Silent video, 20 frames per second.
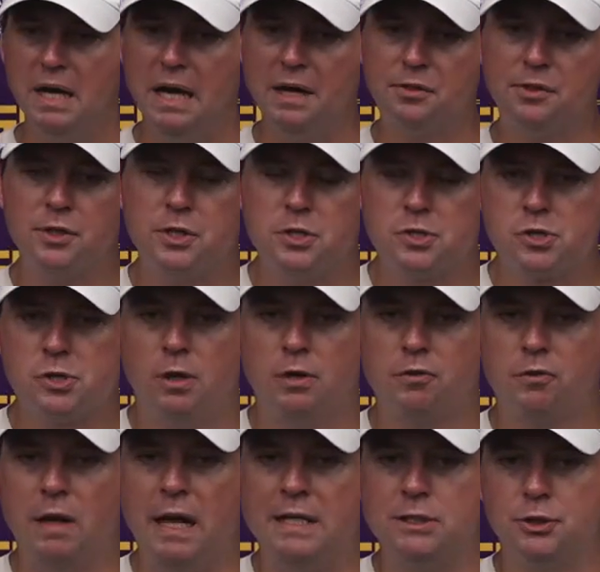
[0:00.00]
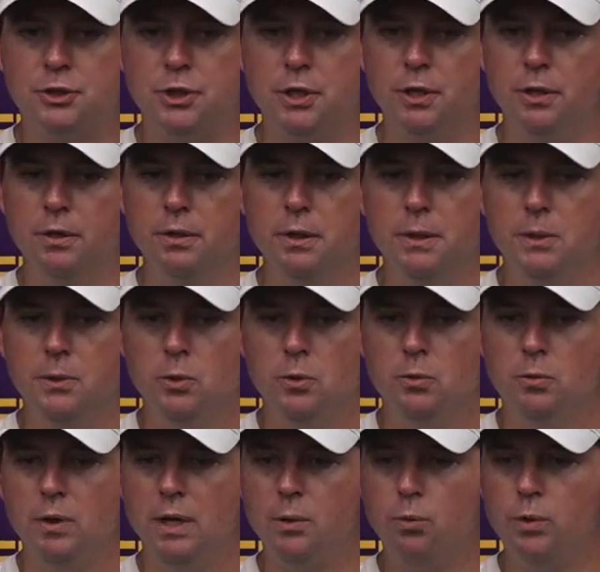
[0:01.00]
I think you saw us last year,
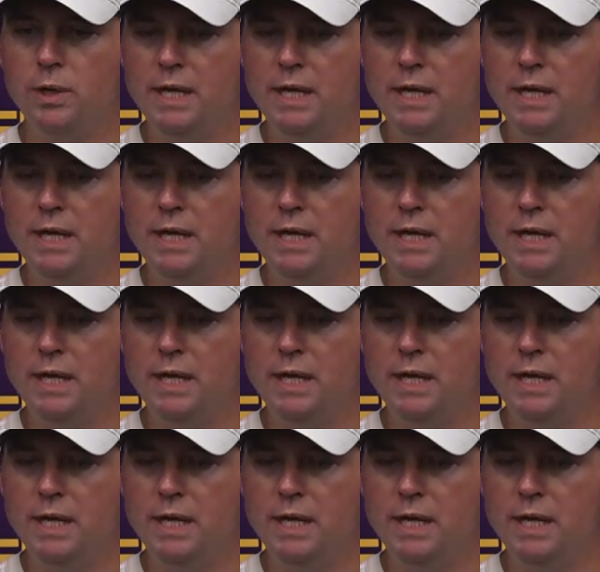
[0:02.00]
right?